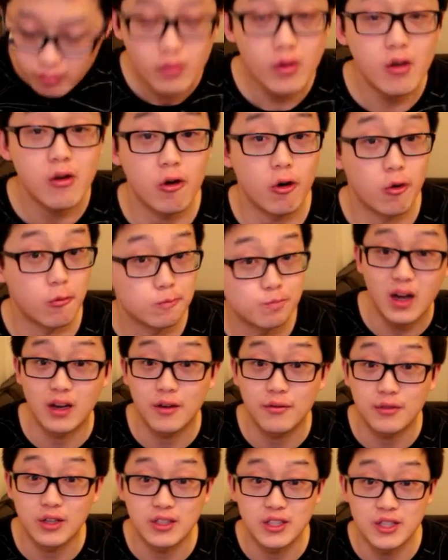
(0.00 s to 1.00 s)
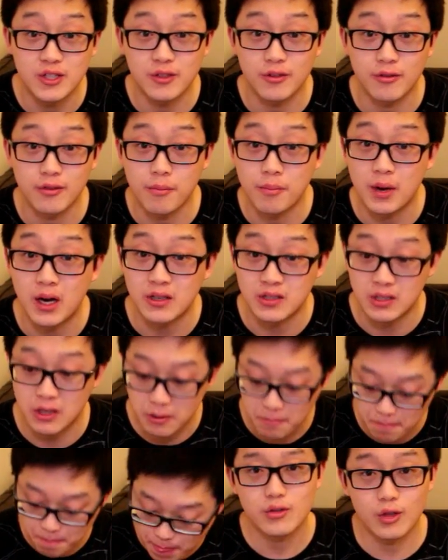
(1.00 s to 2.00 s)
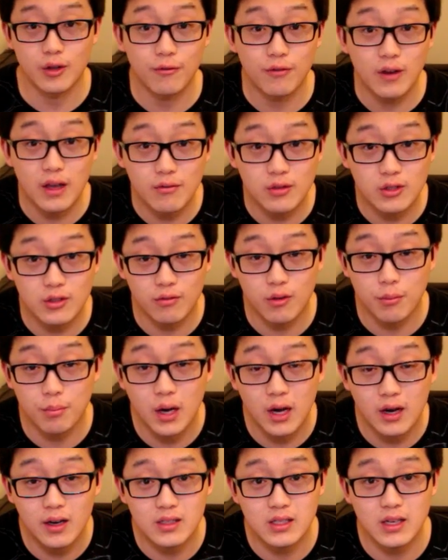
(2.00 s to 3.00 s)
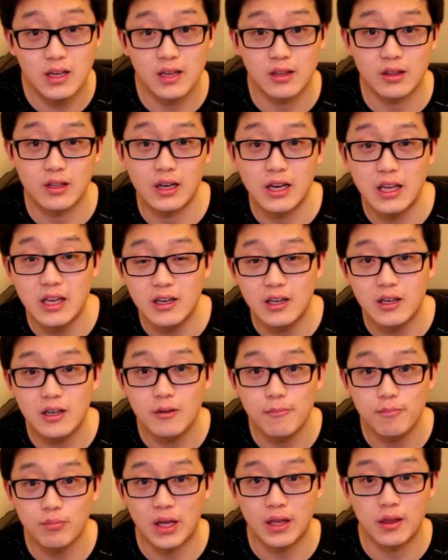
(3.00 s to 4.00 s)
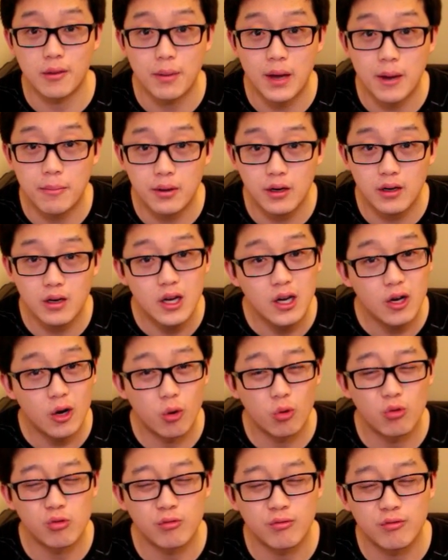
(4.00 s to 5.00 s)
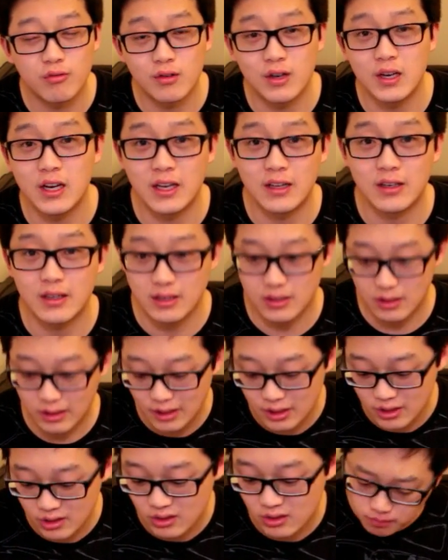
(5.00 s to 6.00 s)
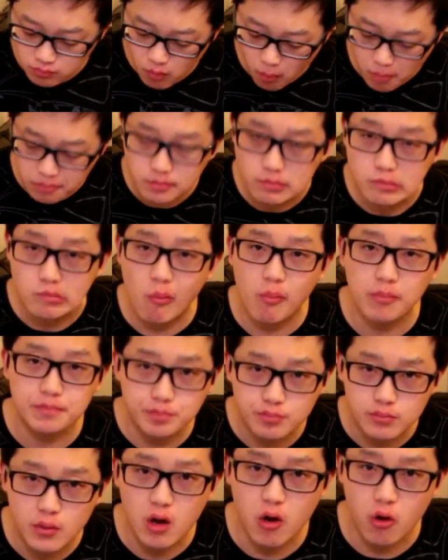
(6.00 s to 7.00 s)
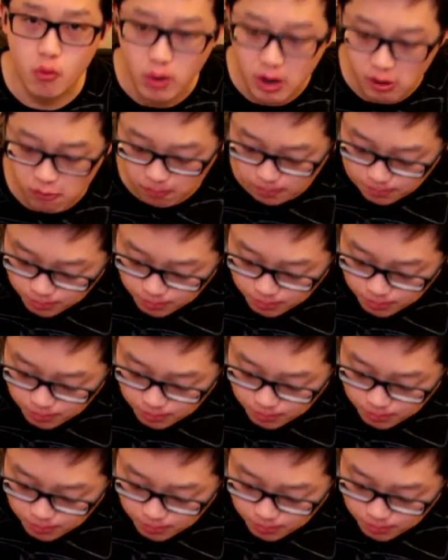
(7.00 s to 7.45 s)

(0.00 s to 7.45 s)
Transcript: Oh, I love the addition of the parsley. So the flavors of the parsley and the leek and the pepper are all really nice additions. Oh wow.